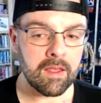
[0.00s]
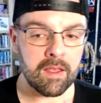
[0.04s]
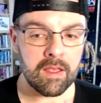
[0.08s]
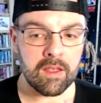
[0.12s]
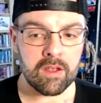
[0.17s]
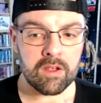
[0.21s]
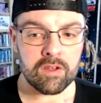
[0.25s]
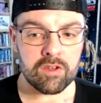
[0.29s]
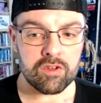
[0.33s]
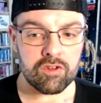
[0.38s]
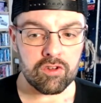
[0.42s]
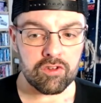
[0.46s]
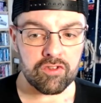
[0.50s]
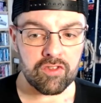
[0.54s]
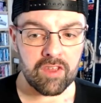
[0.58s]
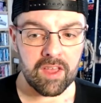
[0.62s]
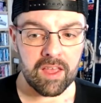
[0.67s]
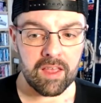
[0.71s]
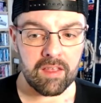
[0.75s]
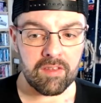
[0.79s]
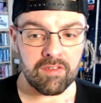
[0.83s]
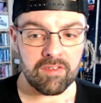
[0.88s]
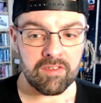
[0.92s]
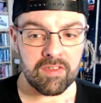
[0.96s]
just
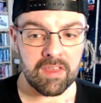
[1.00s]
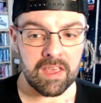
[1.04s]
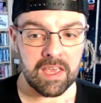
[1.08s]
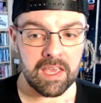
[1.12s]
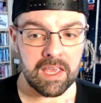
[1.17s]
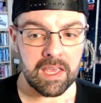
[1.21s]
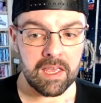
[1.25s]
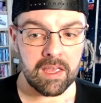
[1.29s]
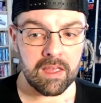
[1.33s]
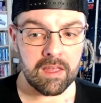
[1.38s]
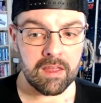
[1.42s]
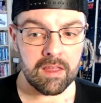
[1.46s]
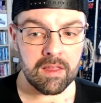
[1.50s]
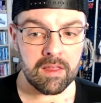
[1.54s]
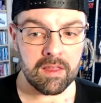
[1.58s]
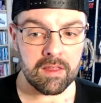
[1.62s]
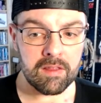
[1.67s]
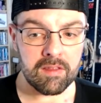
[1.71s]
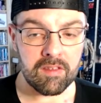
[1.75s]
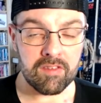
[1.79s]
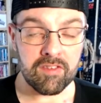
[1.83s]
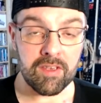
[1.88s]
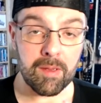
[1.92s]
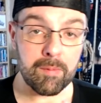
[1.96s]
as the
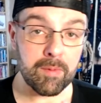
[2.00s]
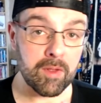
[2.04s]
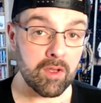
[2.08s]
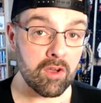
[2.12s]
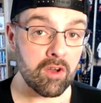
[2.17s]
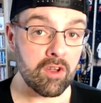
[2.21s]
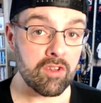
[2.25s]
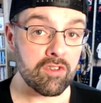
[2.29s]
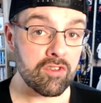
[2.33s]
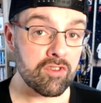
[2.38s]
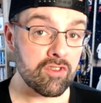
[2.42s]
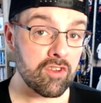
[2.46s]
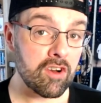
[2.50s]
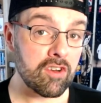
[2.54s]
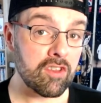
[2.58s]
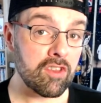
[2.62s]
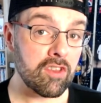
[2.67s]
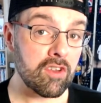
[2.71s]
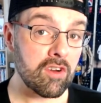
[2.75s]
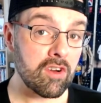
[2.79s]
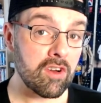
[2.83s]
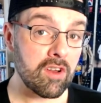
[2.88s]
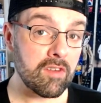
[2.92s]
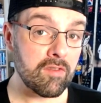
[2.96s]
Decepticons start
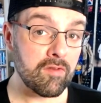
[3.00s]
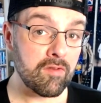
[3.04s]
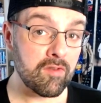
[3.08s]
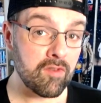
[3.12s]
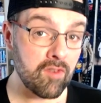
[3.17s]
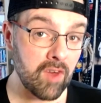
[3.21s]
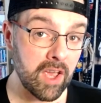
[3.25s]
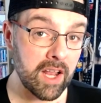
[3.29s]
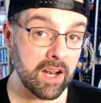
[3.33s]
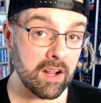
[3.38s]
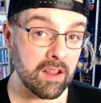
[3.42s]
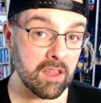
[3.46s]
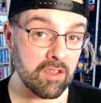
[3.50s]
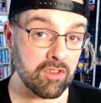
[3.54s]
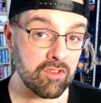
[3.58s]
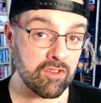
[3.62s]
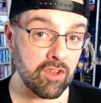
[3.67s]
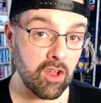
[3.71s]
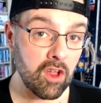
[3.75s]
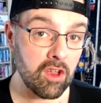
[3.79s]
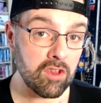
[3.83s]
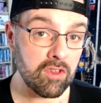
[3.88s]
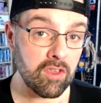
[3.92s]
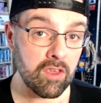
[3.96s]
their final
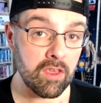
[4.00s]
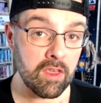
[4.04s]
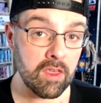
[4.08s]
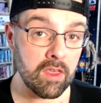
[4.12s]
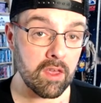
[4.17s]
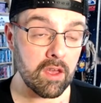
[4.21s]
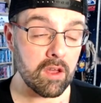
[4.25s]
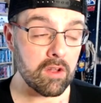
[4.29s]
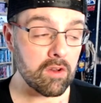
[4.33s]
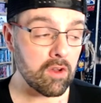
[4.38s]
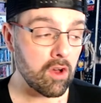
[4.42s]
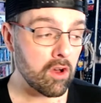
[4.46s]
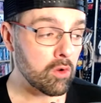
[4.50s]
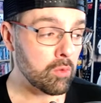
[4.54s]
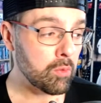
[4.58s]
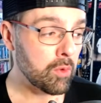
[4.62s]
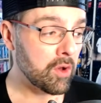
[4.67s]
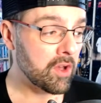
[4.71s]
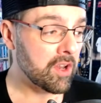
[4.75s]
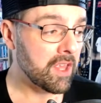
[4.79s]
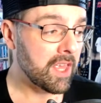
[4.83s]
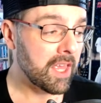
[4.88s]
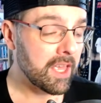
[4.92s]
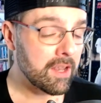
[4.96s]
assault on
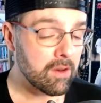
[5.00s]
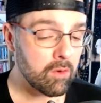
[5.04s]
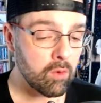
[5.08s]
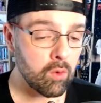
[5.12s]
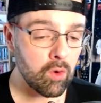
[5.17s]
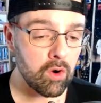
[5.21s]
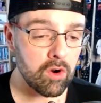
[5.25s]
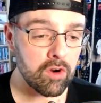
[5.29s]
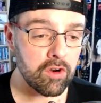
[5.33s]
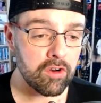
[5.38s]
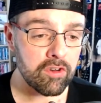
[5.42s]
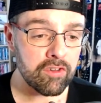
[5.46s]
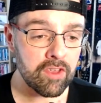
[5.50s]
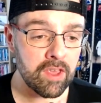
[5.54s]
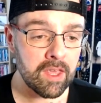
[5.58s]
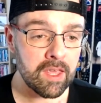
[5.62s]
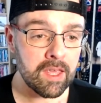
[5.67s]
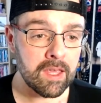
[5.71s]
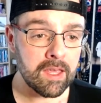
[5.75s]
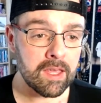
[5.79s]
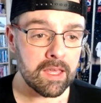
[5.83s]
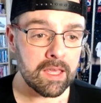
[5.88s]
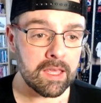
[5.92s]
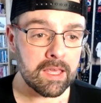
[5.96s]
Autobot headquarters.
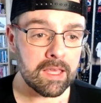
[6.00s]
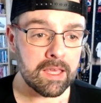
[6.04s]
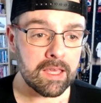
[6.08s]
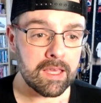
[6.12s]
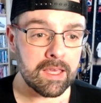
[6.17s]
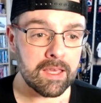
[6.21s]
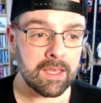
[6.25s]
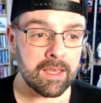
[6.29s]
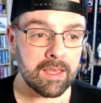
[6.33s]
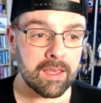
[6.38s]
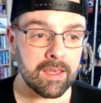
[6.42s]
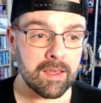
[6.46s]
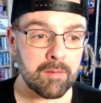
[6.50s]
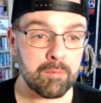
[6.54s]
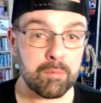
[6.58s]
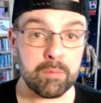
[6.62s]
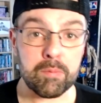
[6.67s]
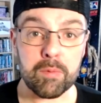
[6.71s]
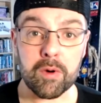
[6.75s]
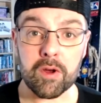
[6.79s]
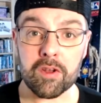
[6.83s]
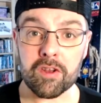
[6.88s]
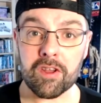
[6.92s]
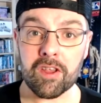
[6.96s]

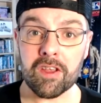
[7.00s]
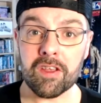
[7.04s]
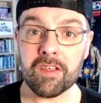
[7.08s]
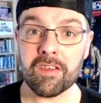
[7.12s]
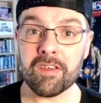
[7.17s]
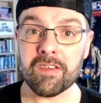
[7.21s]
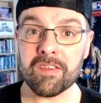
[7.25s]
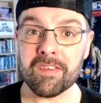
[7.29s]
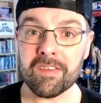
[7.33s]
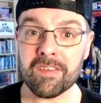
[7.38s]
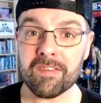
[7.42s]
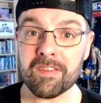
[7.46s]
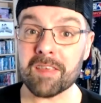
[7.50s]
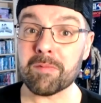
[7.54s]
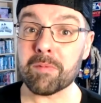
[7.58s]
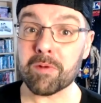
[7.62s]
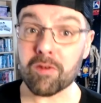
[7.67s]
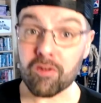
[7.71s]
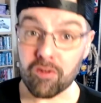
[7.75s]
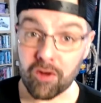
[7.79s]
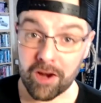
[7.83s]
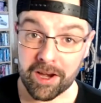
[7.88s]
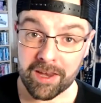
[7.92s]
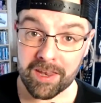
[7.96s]
But they've been
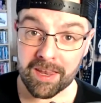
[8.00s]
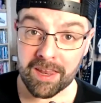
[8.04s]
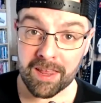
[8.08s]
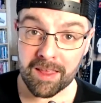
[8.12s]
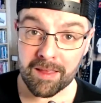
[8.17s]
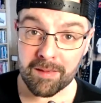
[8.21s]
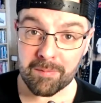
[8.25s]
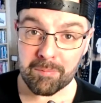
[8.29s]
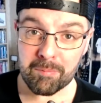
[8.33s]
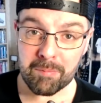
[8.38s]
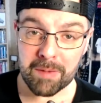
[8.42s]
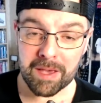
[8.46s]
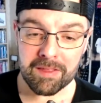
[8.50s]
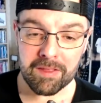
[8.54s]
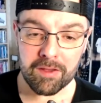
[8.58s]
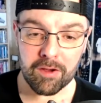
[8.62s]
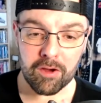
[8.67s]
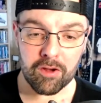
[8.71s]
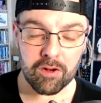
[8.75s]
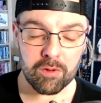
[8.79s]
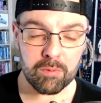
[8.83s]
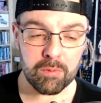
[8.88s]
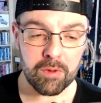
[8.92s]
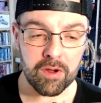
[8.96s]
tricked by the
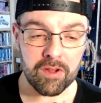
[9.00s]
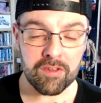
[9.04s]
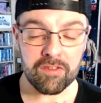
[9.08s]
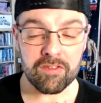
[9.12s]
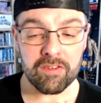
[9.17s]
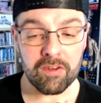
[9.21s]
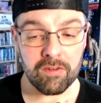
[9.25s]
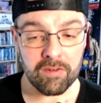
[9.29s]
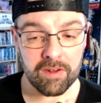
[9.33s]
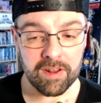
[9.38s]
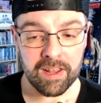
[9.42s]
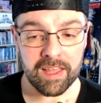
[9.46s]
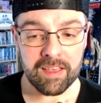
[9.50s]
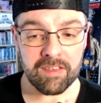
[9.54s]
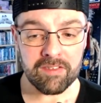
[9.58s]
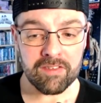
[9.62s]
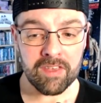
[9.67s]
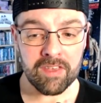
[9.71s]
Autobots. They realise